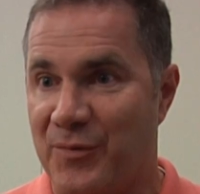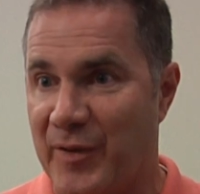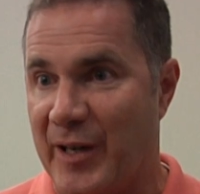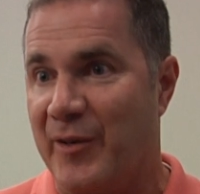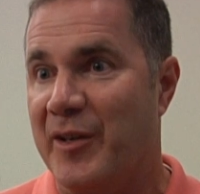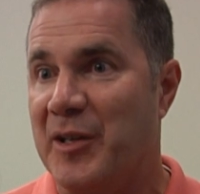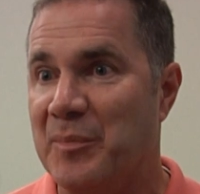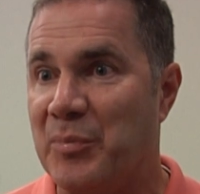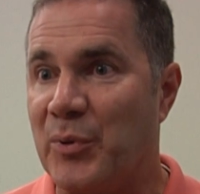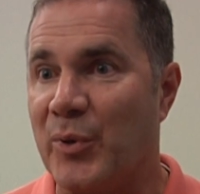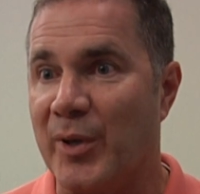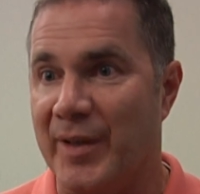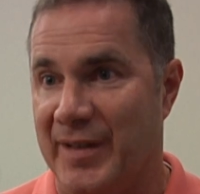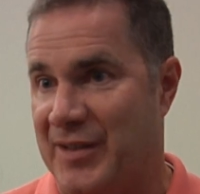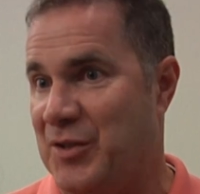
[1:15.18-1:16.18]
very
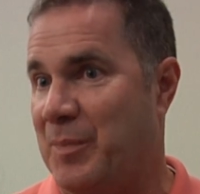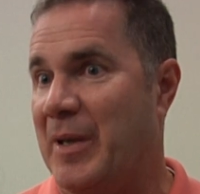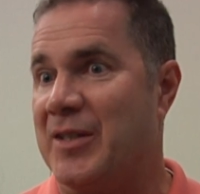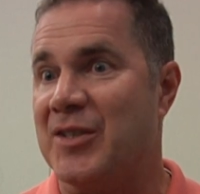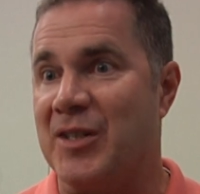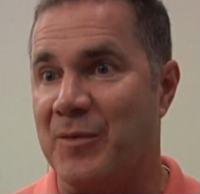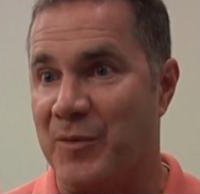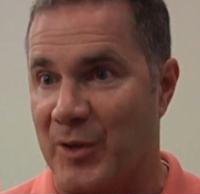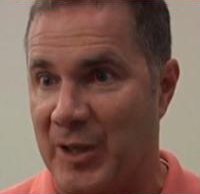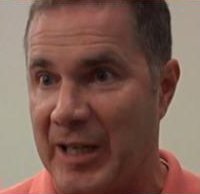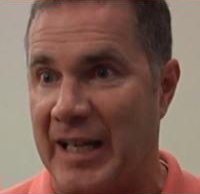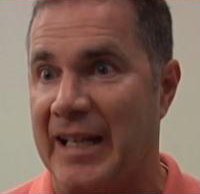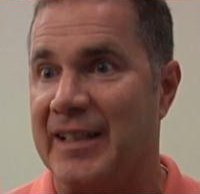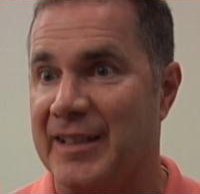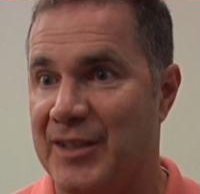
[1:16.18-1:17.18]
important, especially for
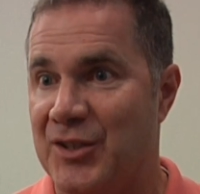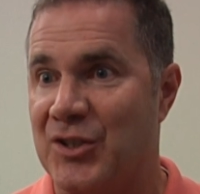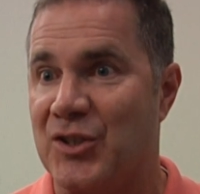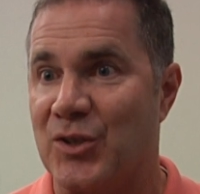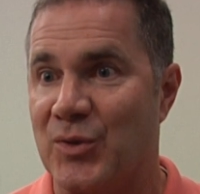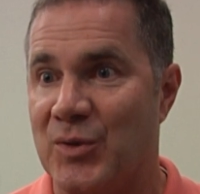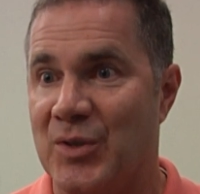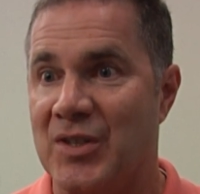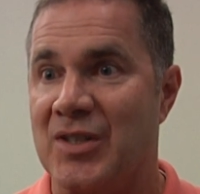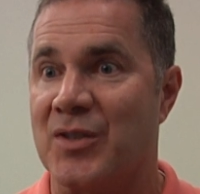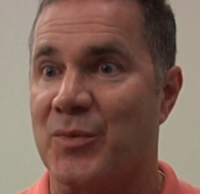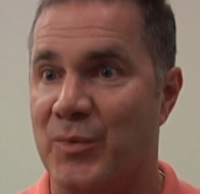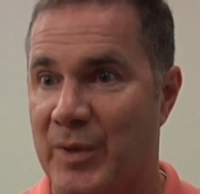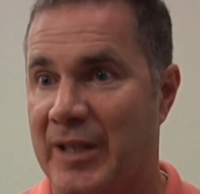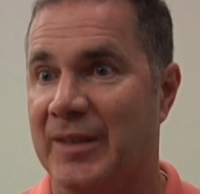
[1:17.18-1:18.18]
college students, to
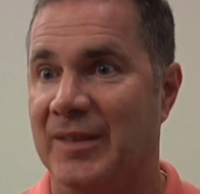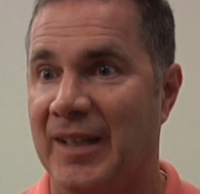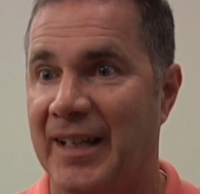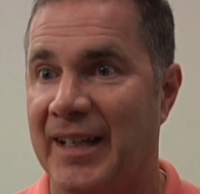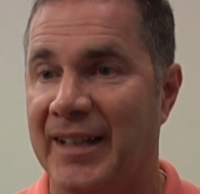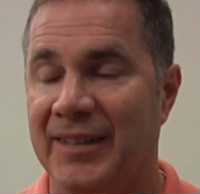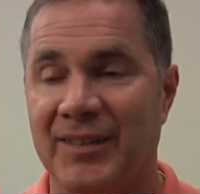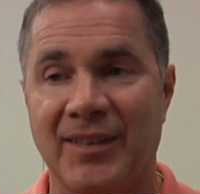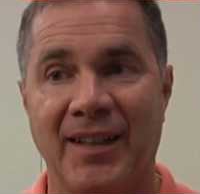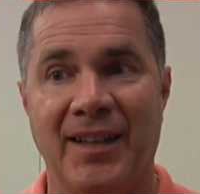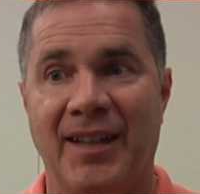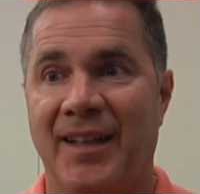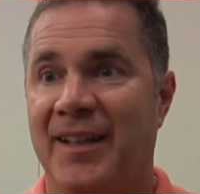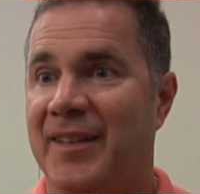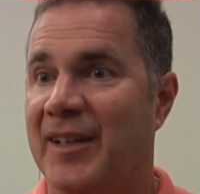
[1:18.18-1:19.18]
realize
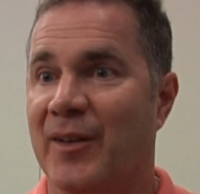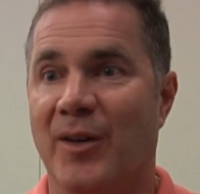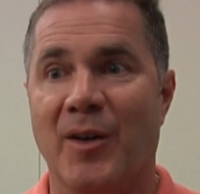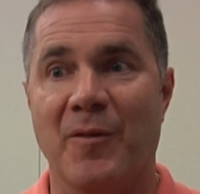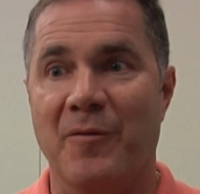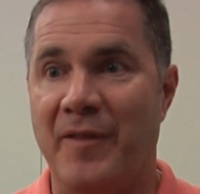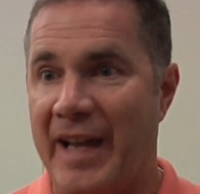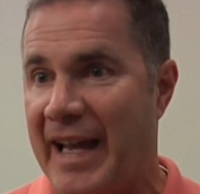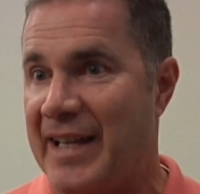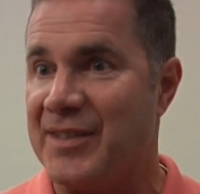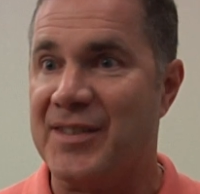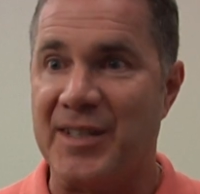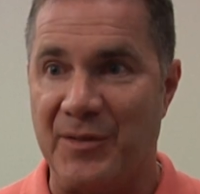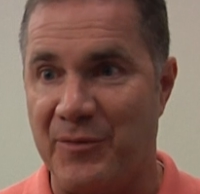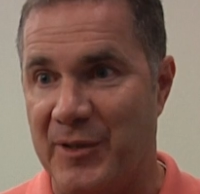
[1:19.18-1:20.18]
there are
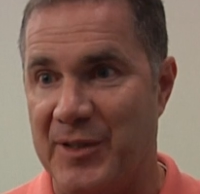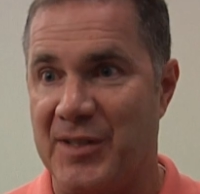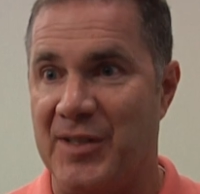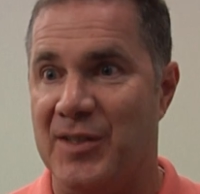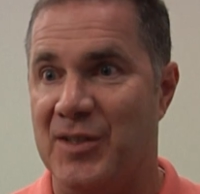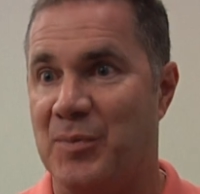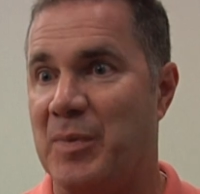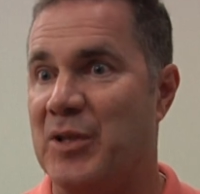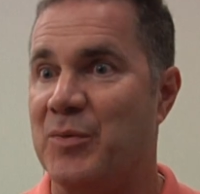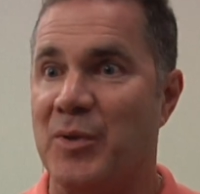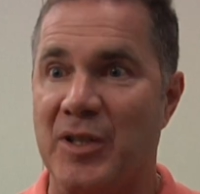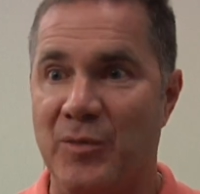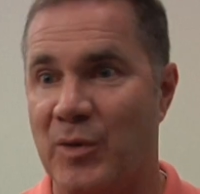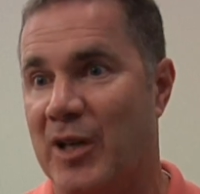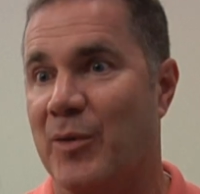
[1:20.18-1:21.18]
vast differences
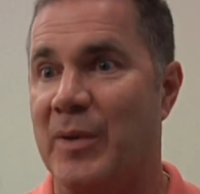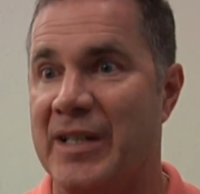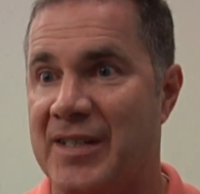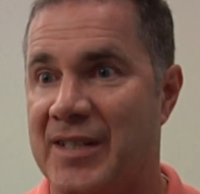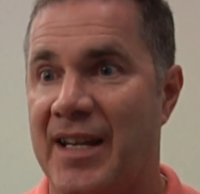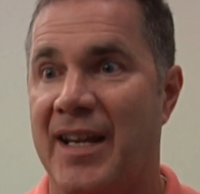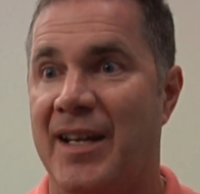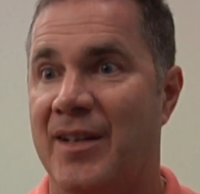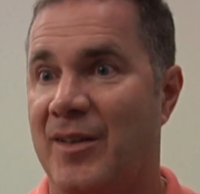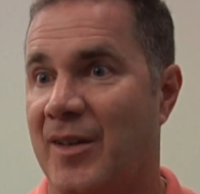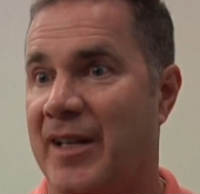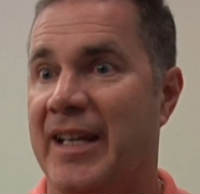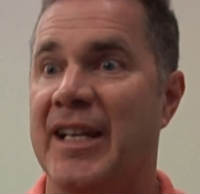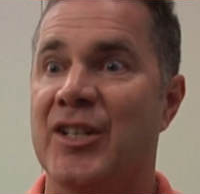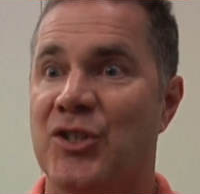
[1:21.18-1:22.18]
between where we stand
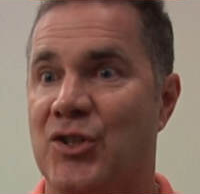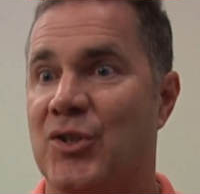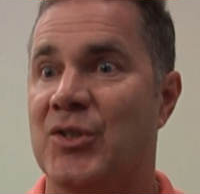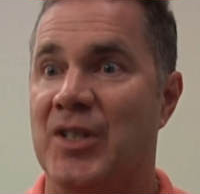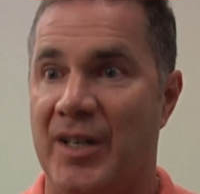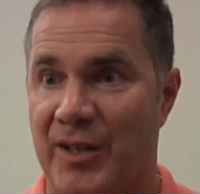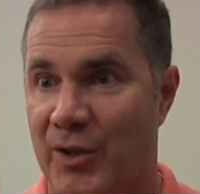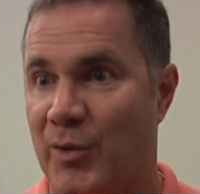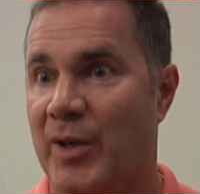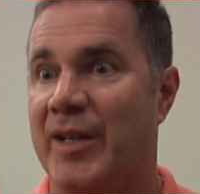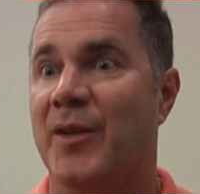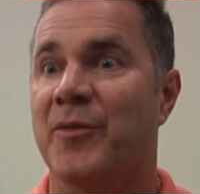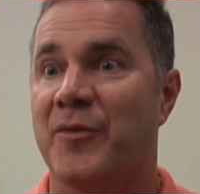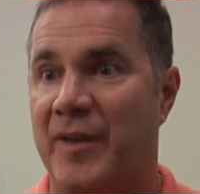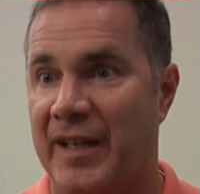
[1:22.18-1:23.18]
on issues that are going to
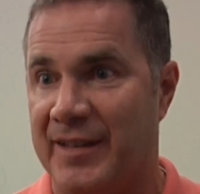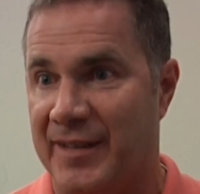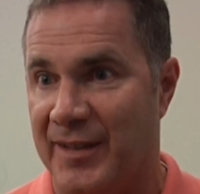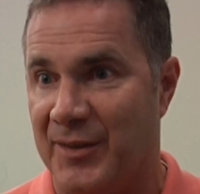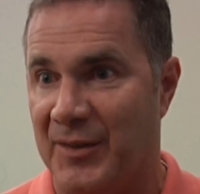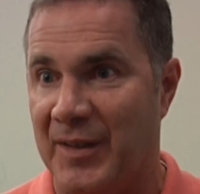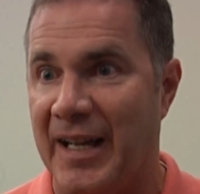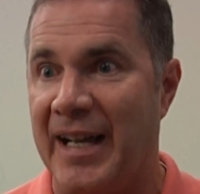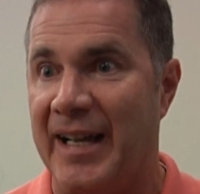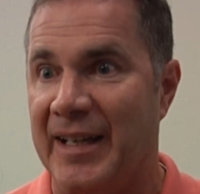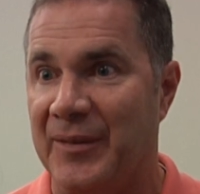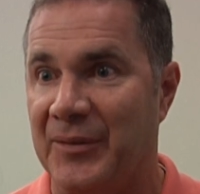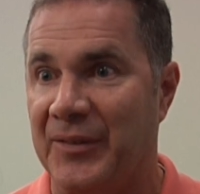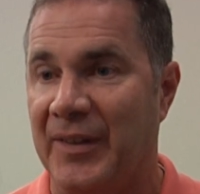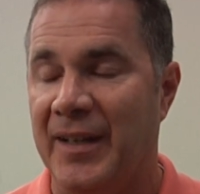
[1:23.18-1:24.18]
affect their lives.